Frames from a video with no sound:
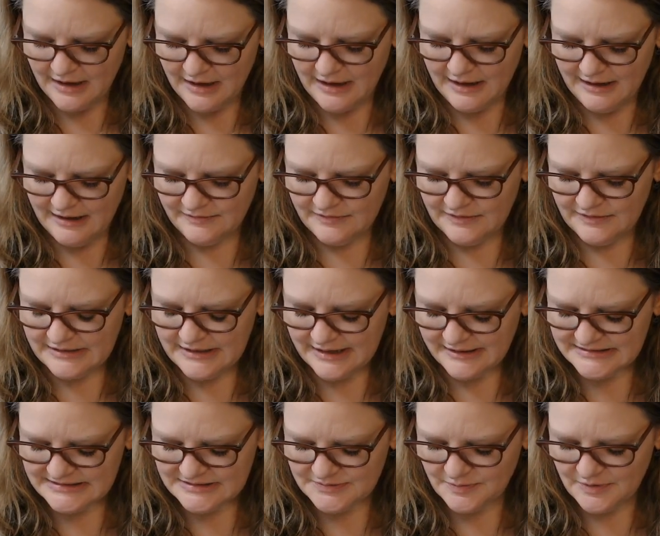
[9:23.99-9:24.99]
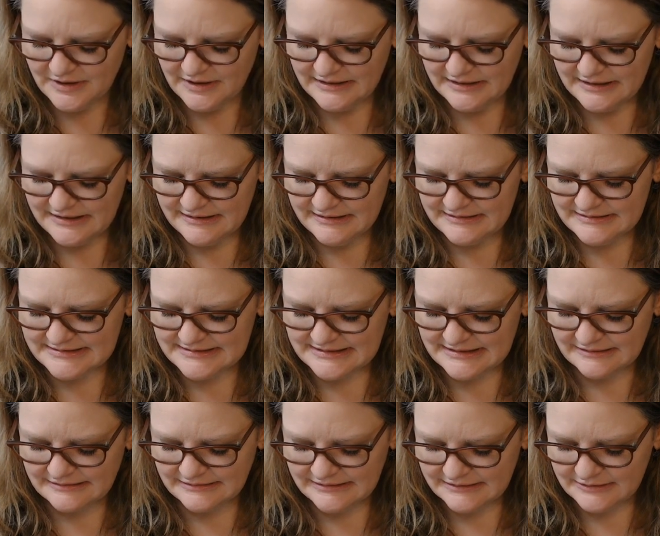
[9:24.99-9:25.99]
Uh, the next one is The
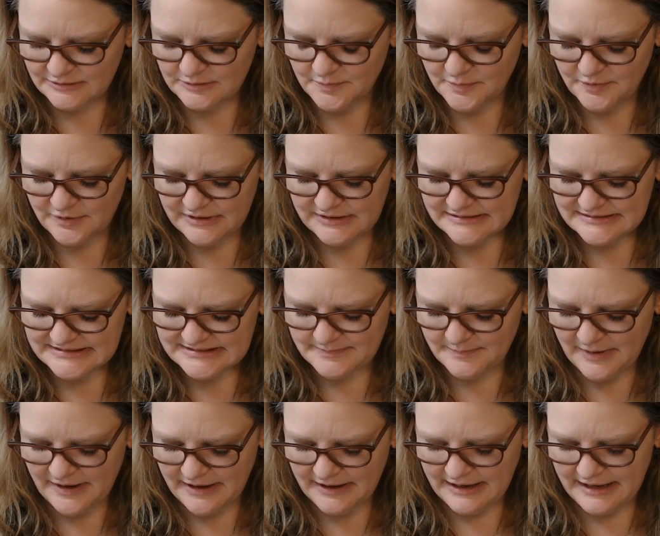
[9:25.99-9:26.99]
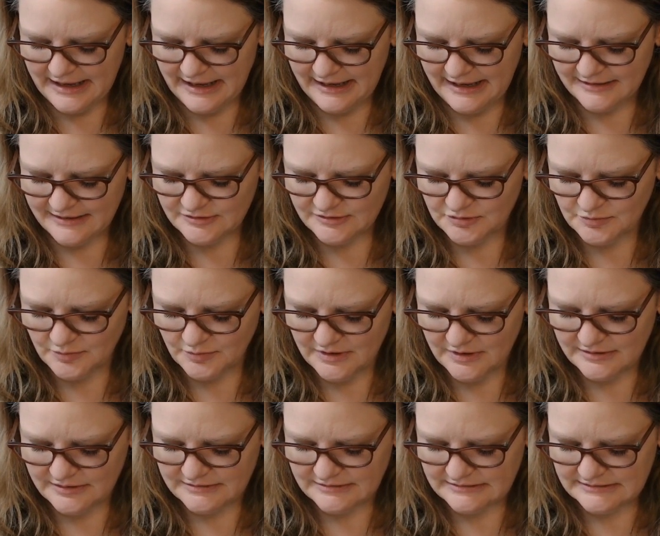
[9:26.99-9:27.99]
Little Prince by
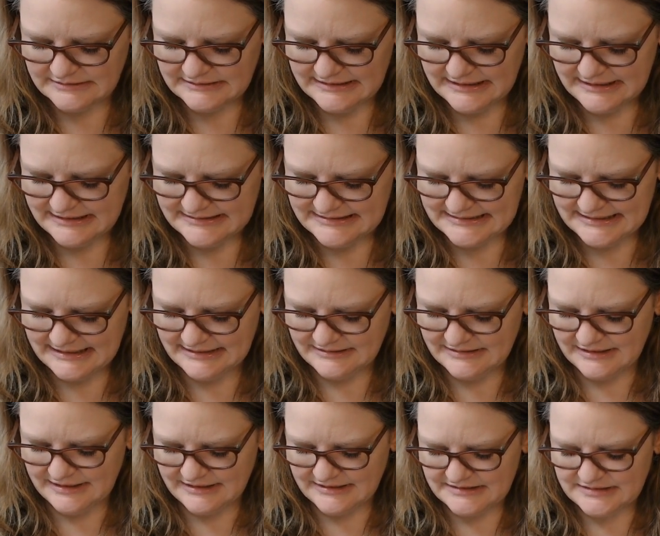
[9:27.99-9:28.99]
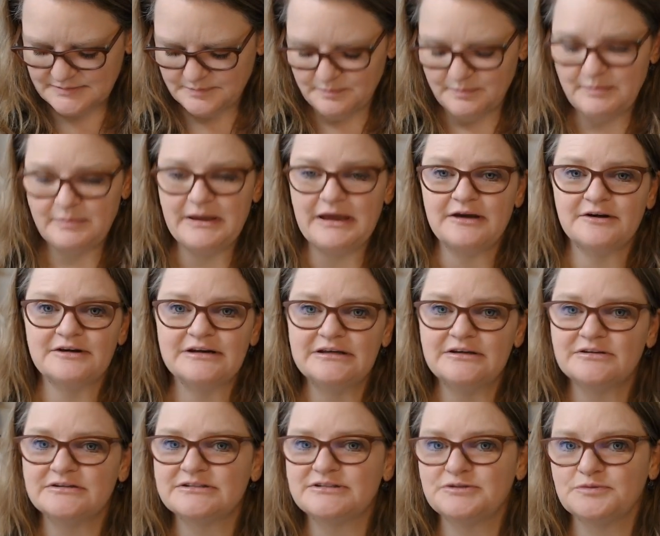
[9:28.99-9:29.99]
Antoine de Saint-Exupéry. Perry,
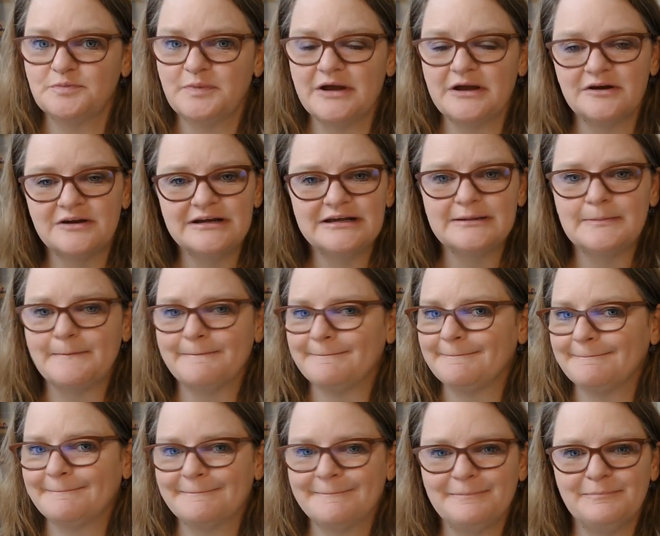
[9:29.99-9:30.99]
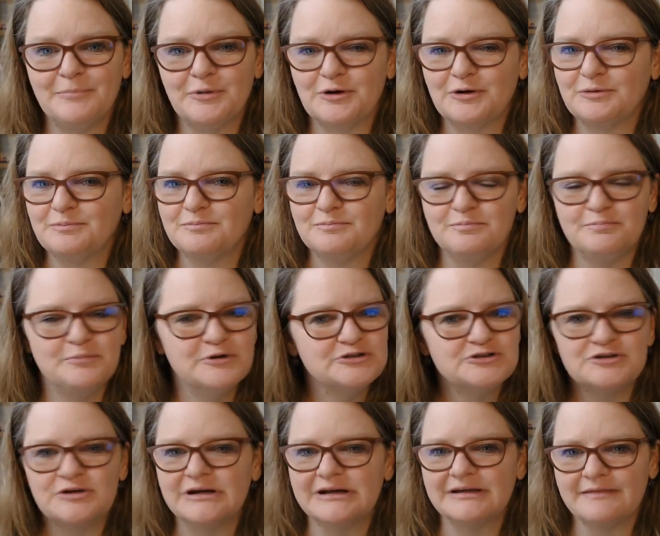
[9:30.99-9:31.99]
Exuperi, mm,
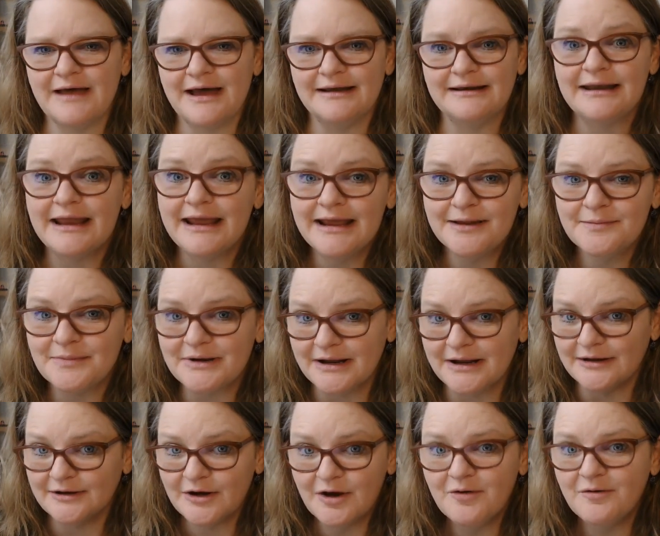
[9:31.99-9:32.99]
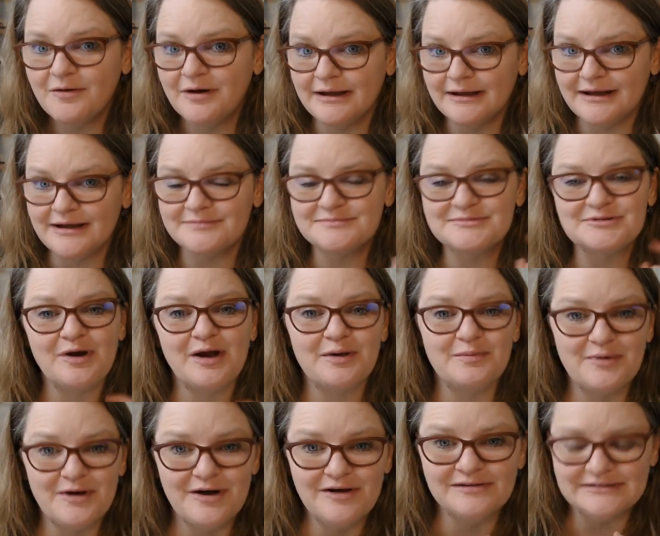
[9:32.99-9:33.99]
butchering that name, and I know I am, so I
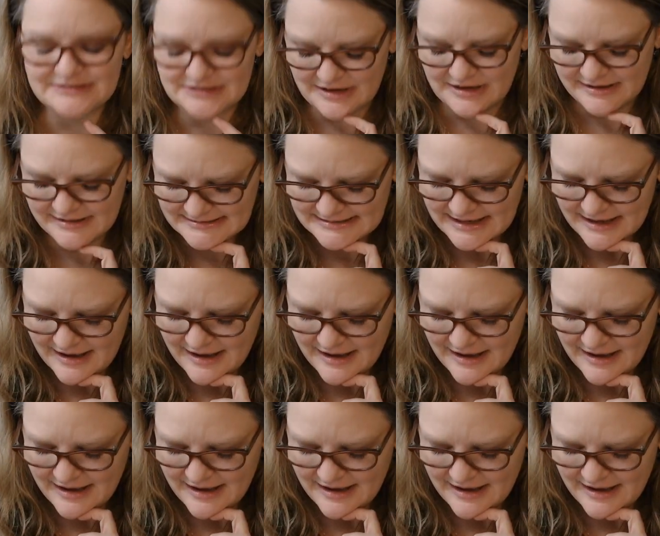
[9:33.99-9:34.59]
apologize.